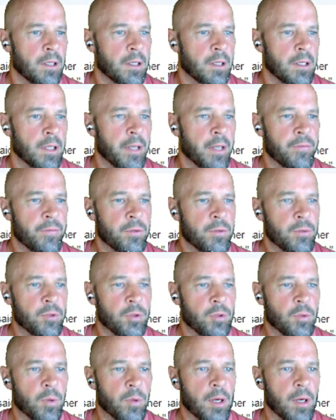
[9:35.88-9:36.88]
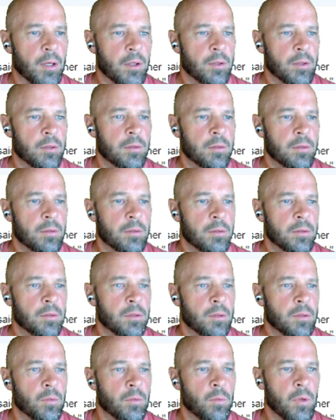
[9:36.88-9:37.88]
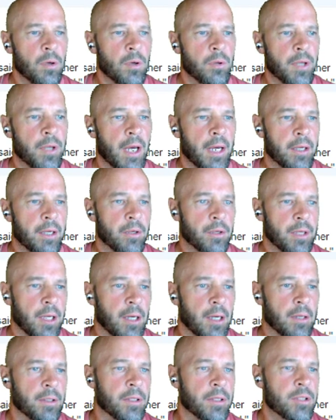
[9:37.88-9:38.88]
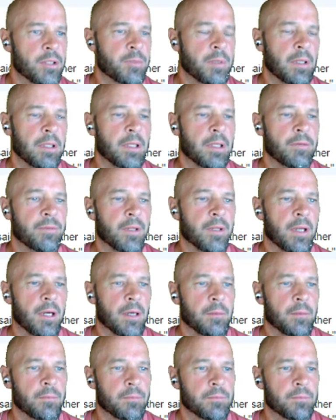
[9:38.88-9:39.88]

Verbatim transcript: If you do well, will not your countenance be lifted up?